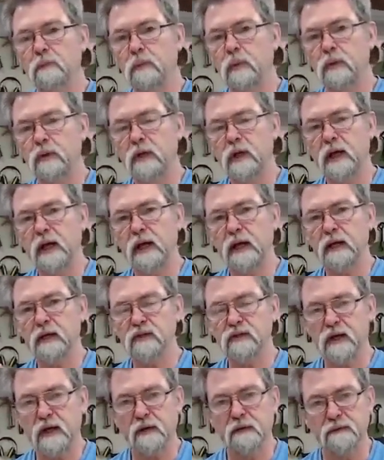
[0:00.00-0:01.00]
put
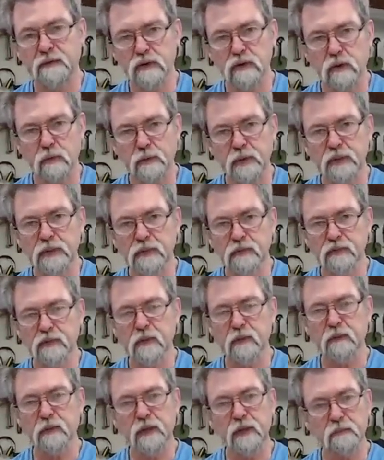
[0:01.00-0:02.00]
a sacrificial piece of
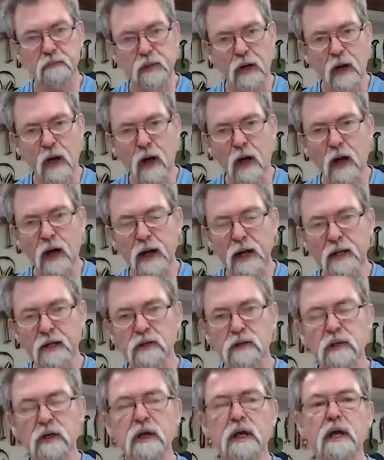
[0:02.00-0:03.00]
timber in
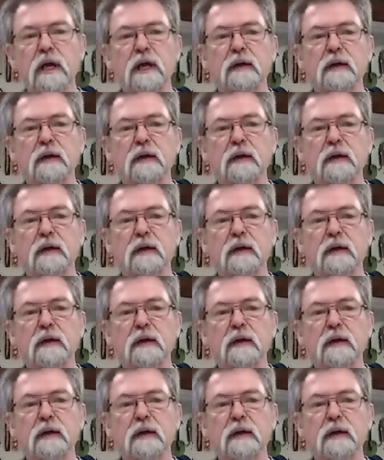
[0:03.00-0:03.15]
behind